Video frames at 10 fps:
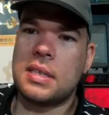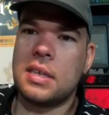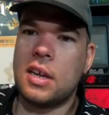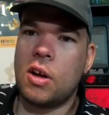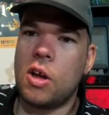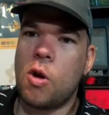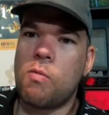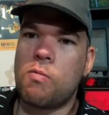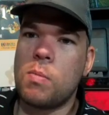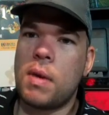you know, going
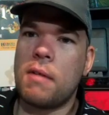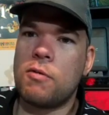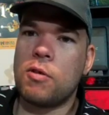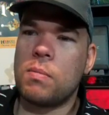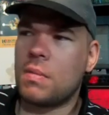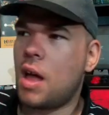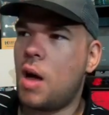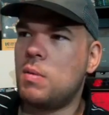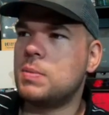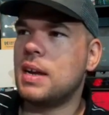room by room,
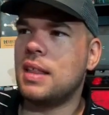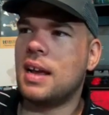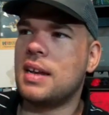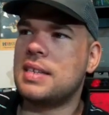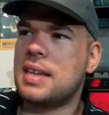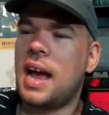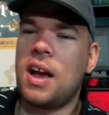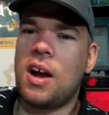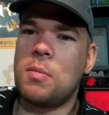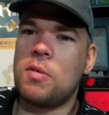almost make it like a Die
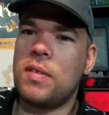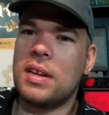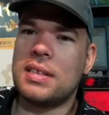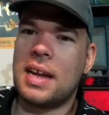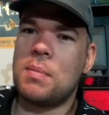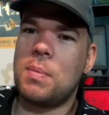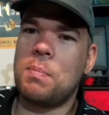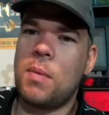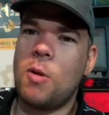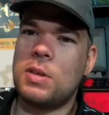Hard movie inside a
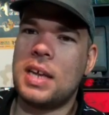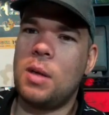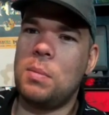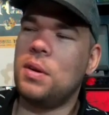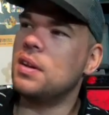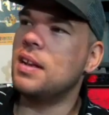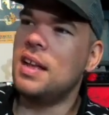hotel building.